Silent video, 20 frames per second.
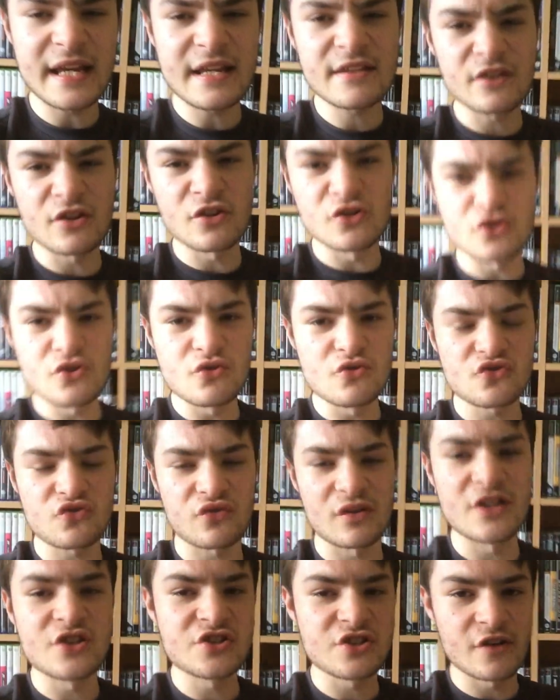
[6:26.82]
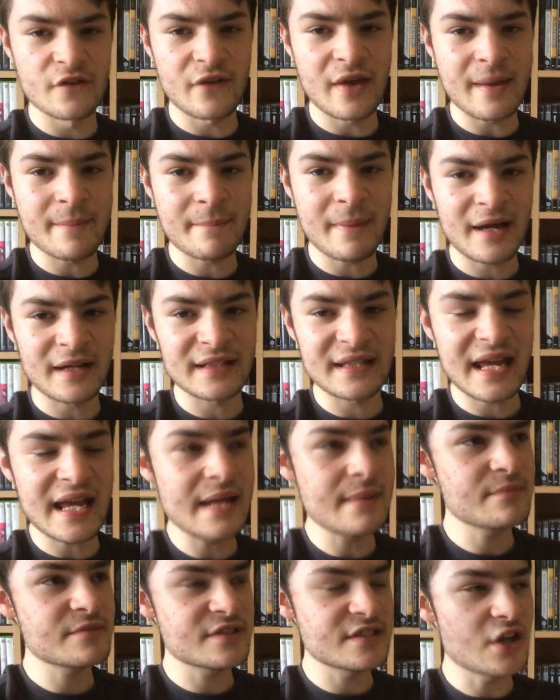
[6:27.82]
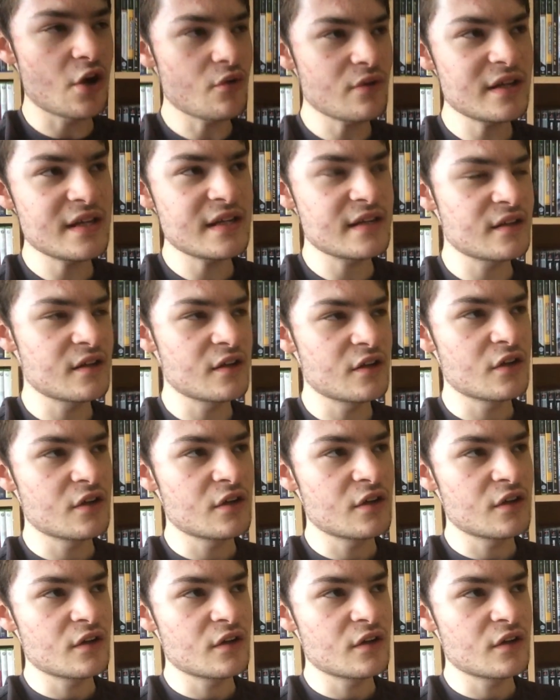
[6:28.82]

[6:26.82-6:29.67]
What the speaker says: played the new trilogy of Hitman games. The only